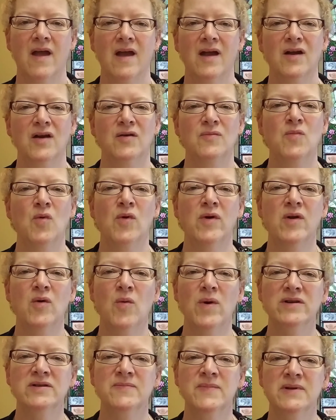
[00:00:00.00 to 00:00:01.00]
Good morning,
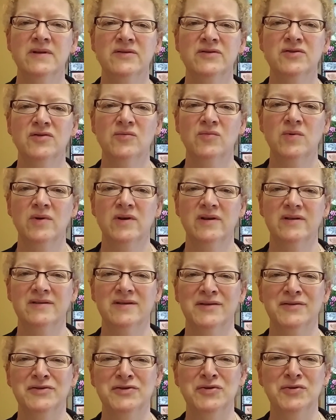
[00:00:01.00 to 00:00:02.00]
Westminster
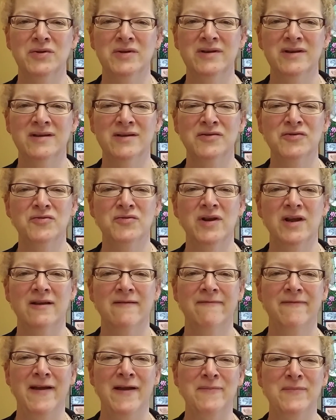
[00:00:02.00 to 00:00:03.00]
Woods on Julington Creek,
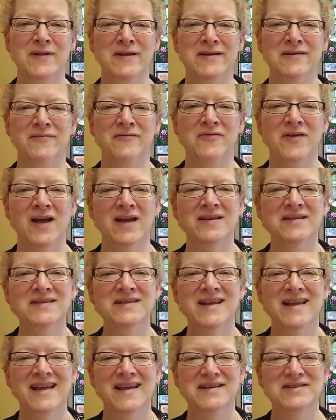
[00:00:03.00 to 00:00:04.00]
family and
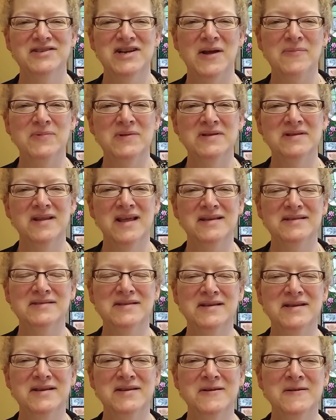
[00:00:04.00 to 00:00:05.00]
friends. Chaplain
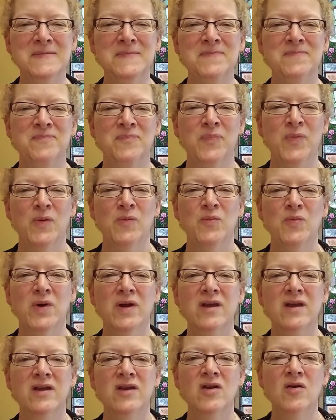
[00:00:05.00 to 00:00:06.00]
Leslie here,
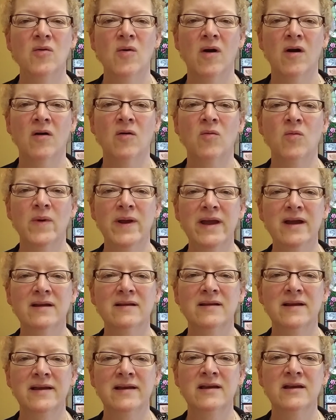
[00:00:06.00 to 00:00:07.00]
bringing you our
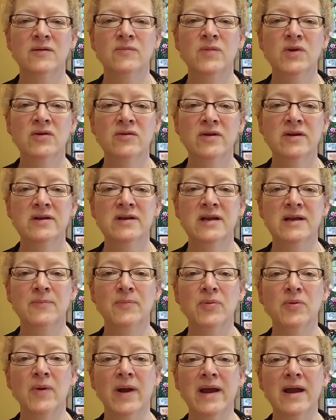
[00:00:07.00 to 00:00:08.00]
weekly community
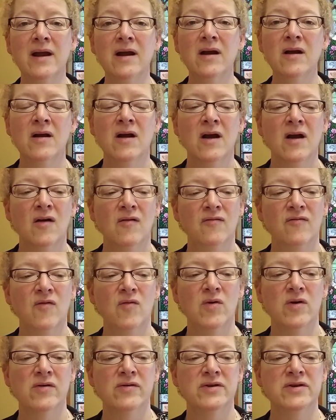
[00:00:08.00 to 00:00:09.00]
prayer
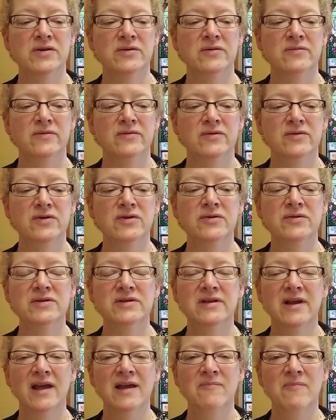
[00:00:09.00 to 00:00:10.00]
for
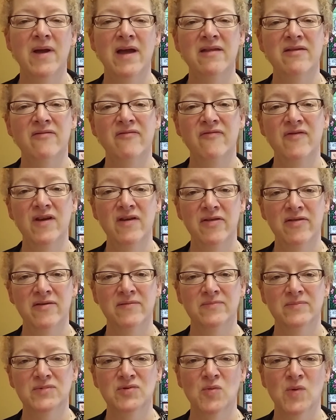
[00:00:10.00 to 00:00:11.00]
Tuesday, May the 5th,
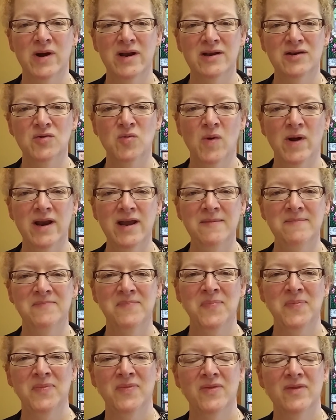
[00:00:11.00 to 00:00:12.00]
2020.
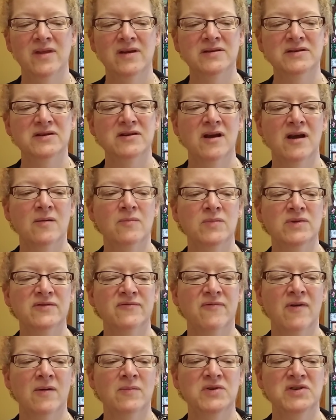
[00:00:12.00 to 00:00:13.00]
This comes
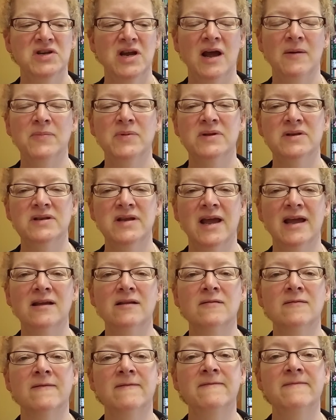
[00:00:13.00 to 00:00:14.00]
from Chaplain
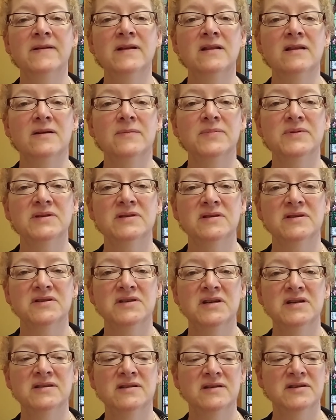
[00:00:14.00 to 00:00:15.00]
Taylor Phillips.
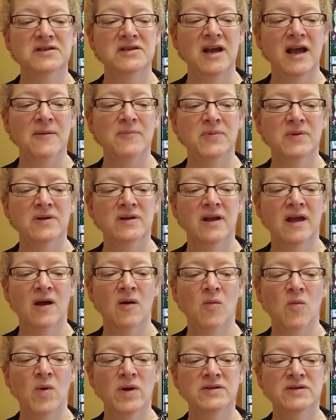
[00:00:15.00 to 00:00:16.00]
She's the chaplain
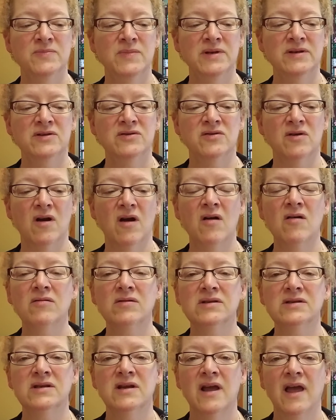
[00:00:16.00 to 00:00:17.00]
at Westminster
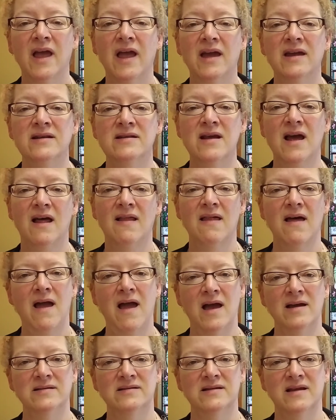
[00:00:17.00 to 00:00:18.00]
Oaks in
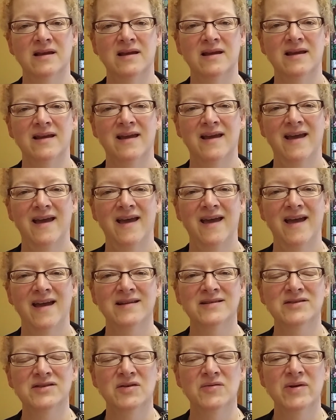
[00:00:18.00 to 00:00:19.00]
Tallahassee.
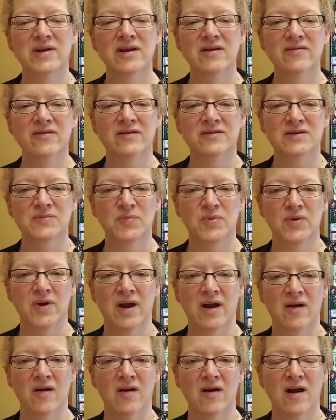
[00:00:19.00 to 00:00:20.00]
And so hear this
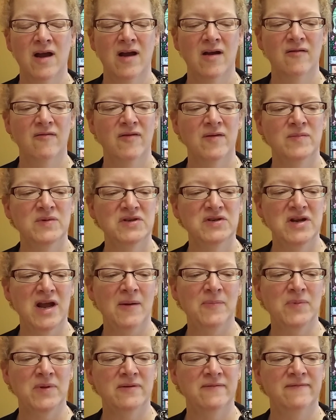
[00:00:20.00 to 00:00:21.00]
prayer from
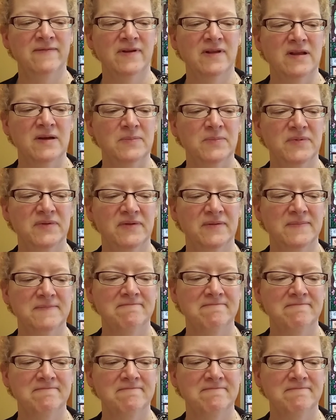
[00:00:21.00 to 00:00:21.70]
Chaplain Phillips.